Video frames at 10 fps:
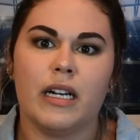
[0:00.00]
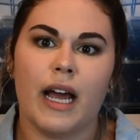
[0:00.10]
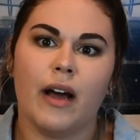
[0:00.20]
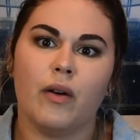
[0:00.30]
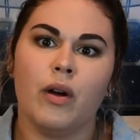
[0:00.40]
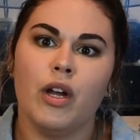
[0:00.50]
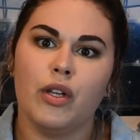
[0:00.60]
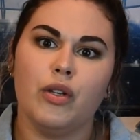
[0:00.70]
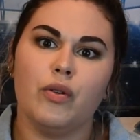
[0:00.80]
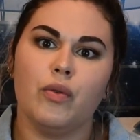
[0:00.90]
and now
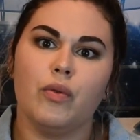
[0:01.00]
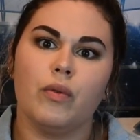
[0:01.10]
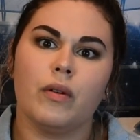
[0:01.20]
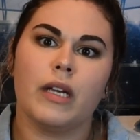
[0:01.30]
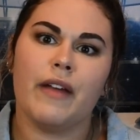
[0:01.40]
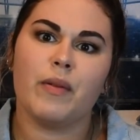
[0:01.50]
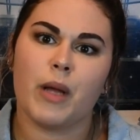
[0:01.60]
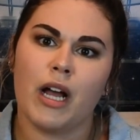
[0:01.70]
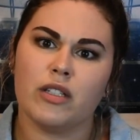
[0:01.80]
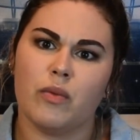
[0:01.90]
you gave him
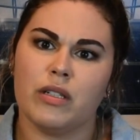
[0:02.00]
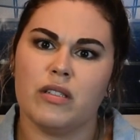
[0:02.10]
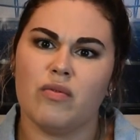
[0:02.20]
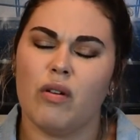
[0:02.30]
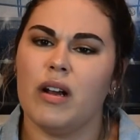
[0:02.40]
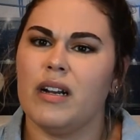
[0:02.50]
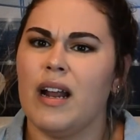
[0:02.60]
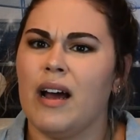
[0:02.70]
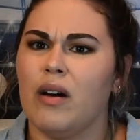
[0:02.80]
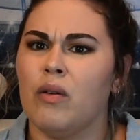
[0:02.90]
consequences for it, and
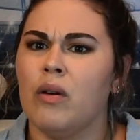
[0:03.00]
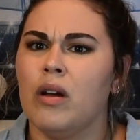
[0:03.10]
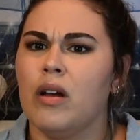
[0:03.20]
now